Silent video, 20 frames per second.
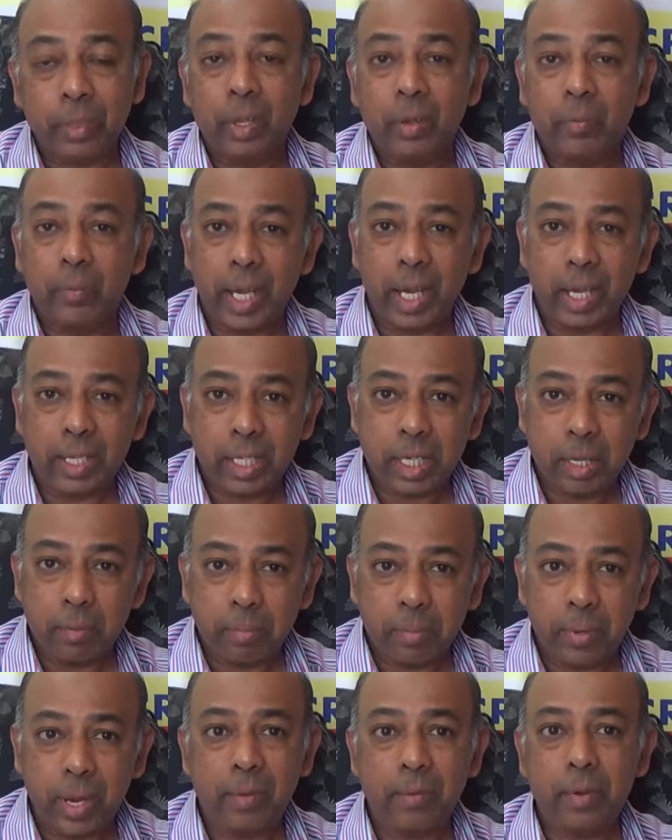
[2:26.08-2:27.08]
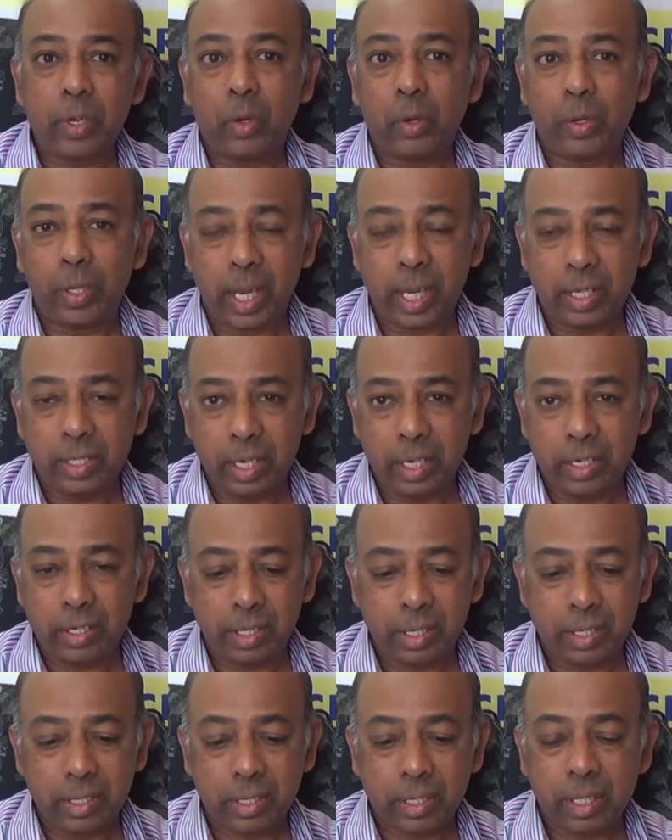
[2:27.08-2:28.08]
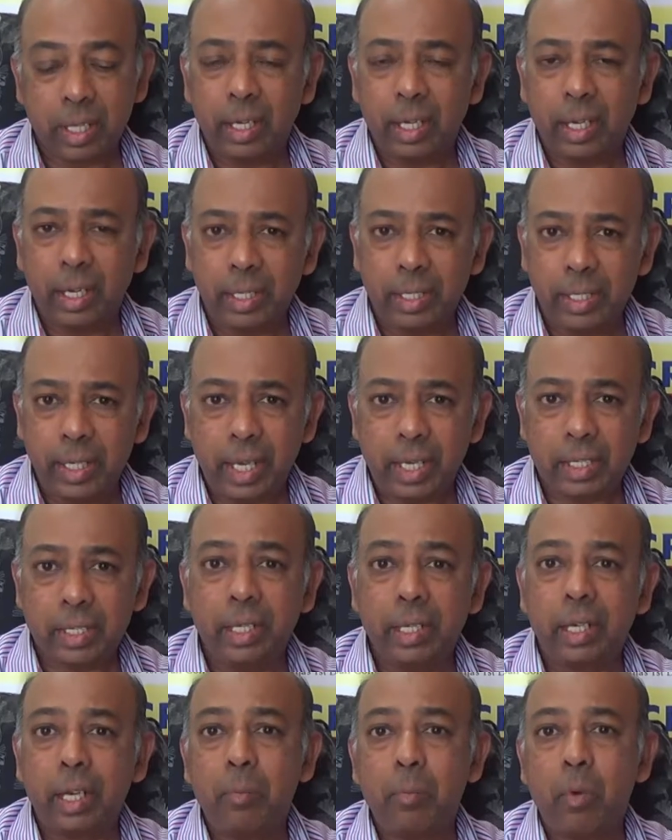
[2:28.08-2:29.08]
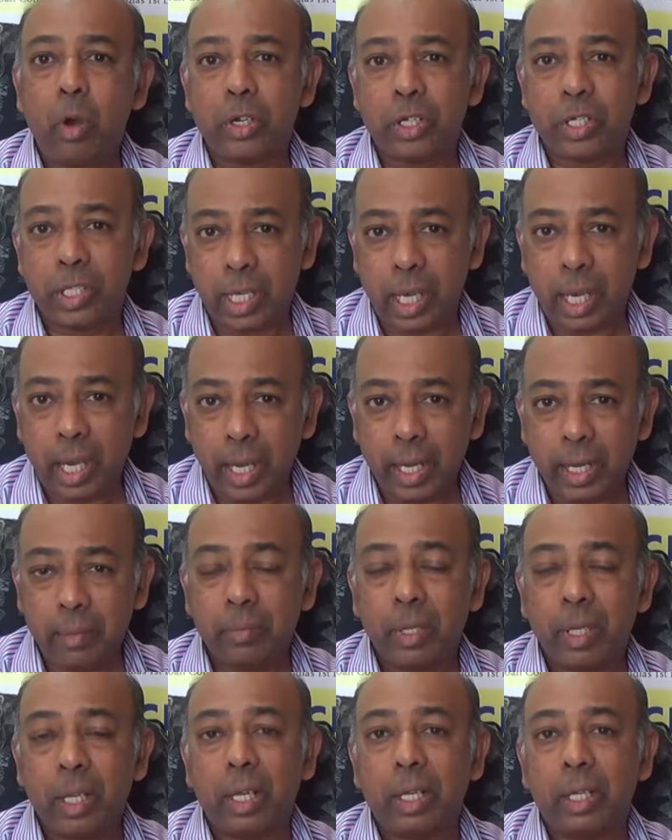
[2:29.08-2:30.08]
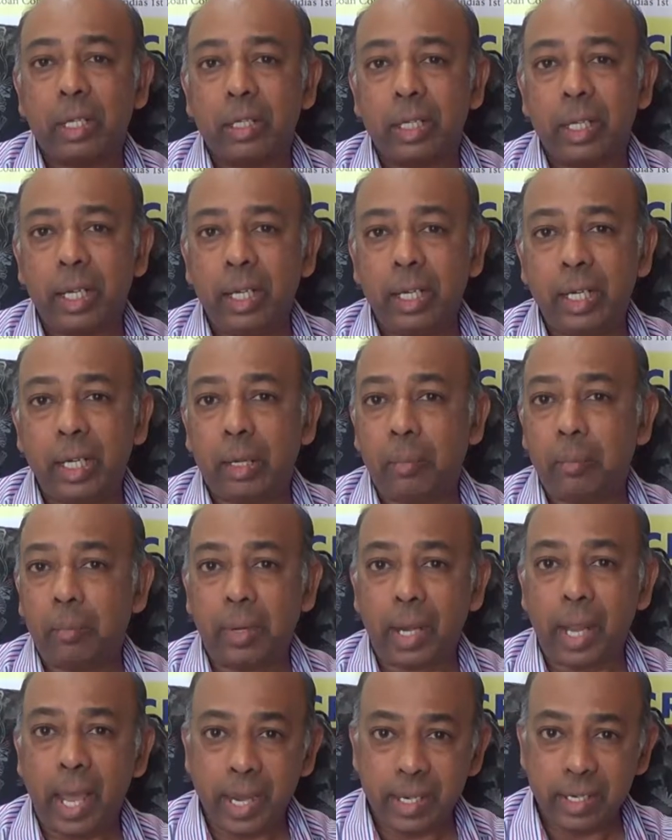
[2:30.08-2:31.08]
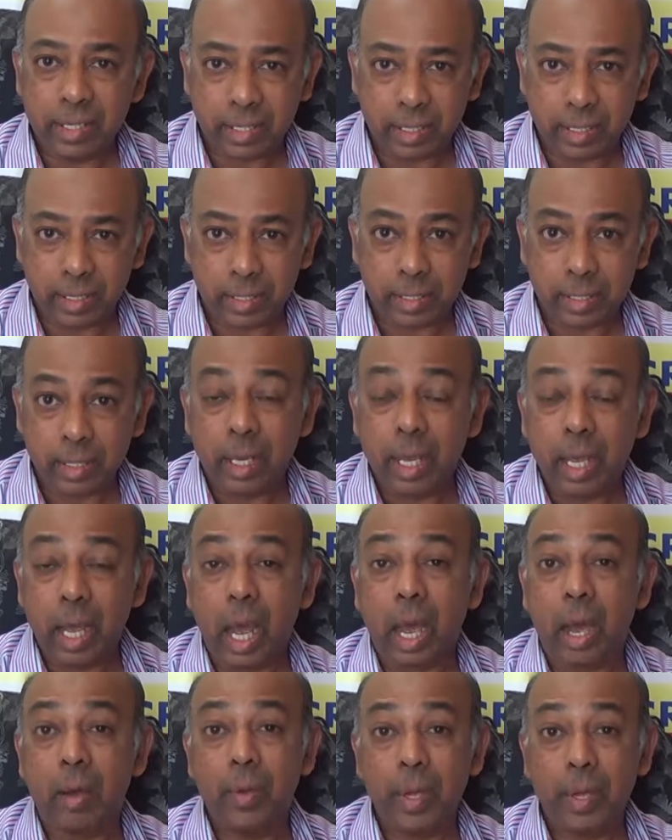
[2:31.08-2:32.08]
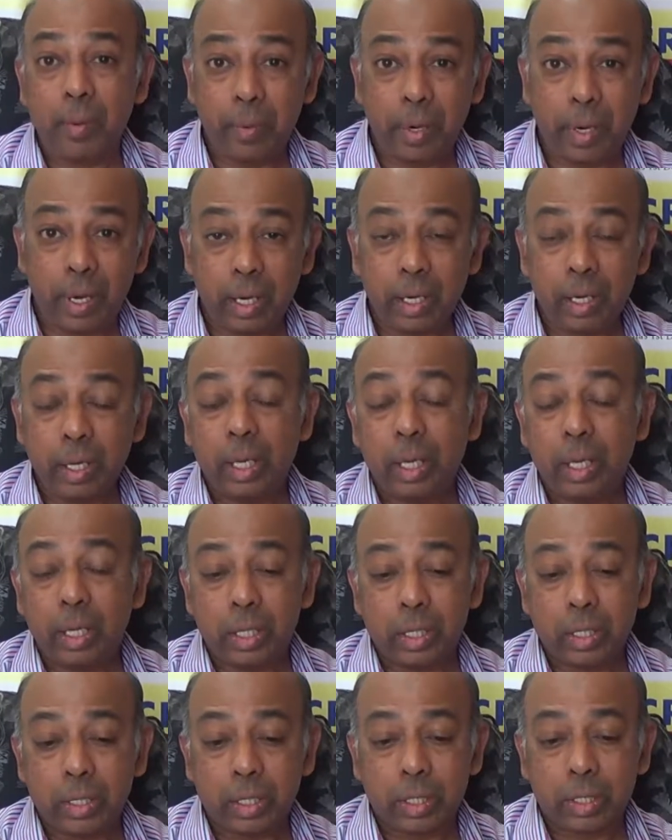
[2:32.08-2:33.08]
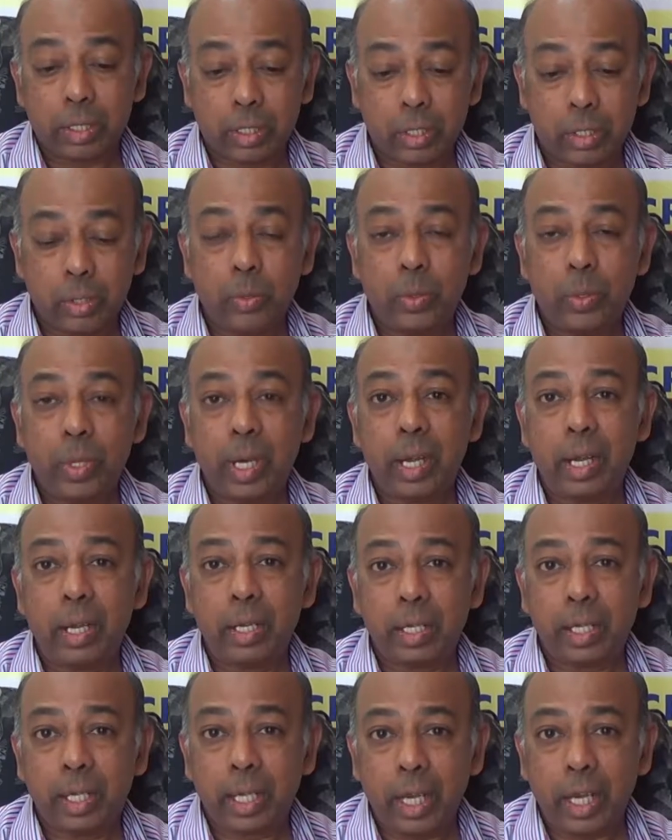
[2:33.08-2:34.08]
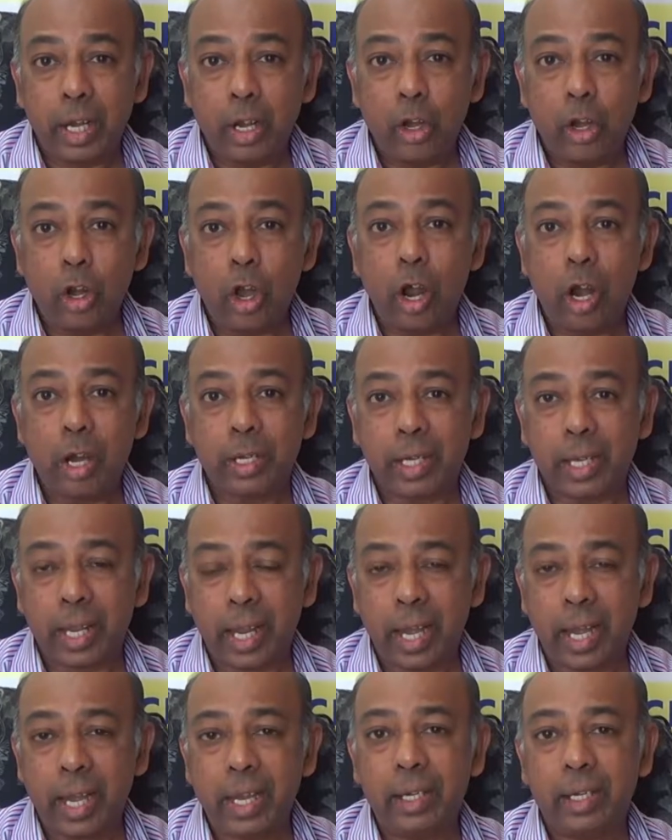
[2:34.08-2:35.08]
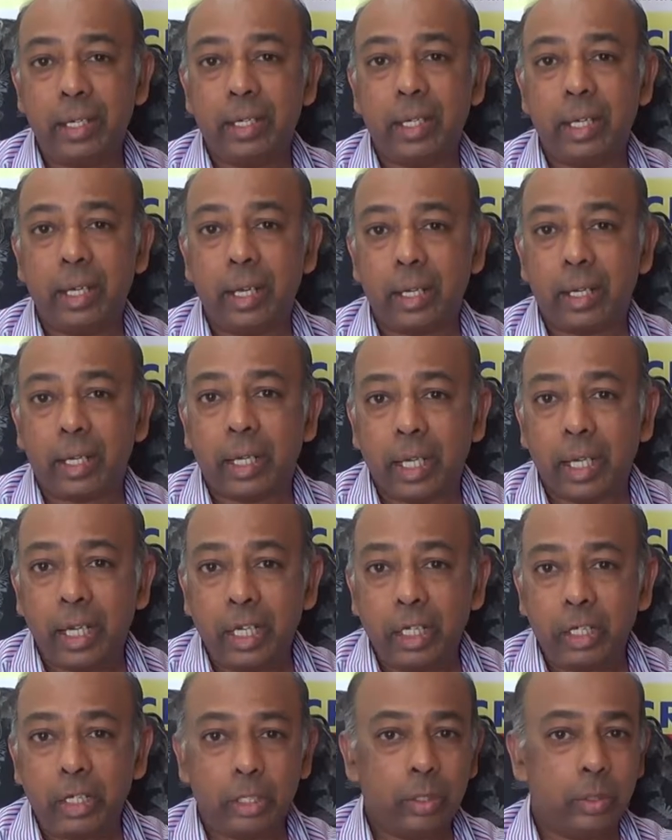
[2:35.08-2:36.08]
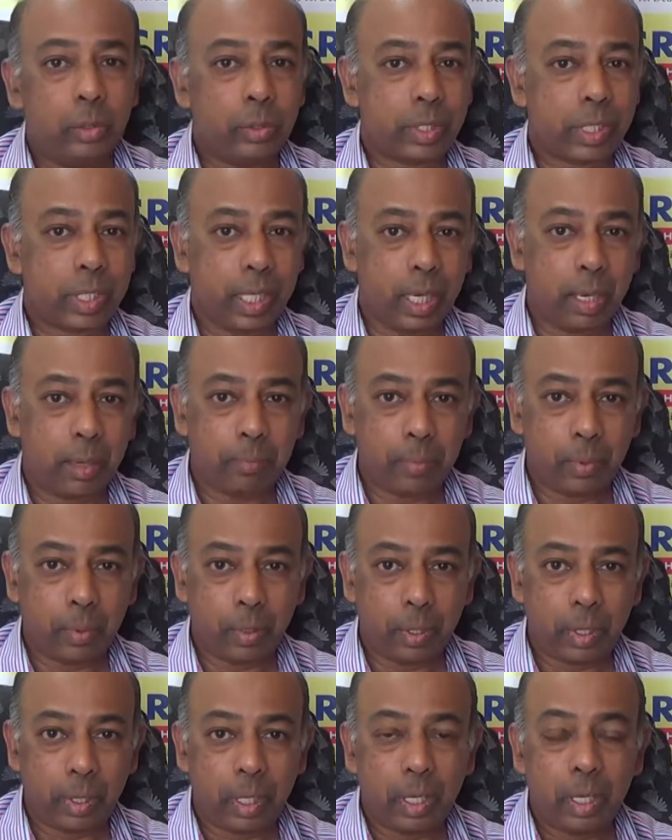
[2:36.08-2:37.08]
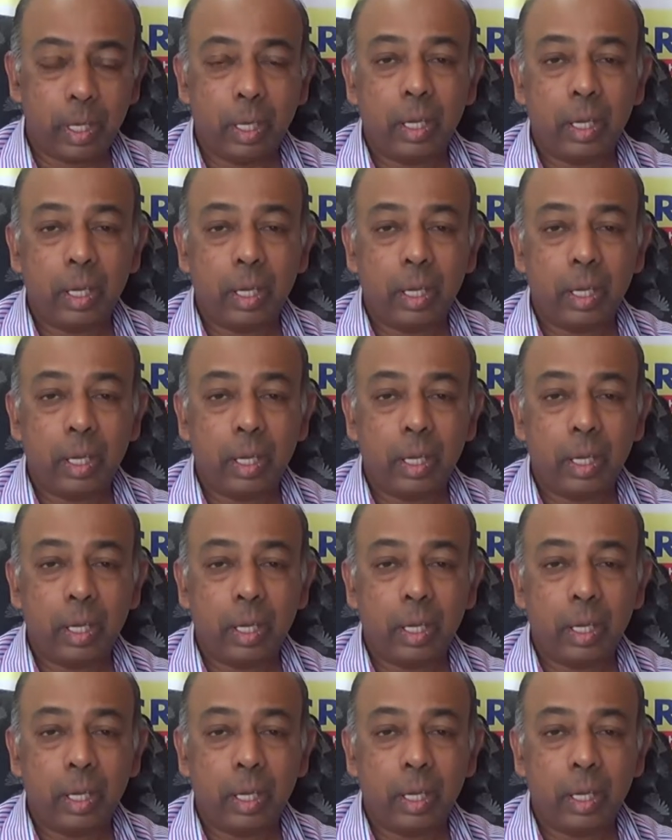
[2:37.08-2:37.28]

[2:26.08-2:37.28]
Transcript: Whereas in private organizations, it takes a little more time in compliances. However, student cannot enter into Singapore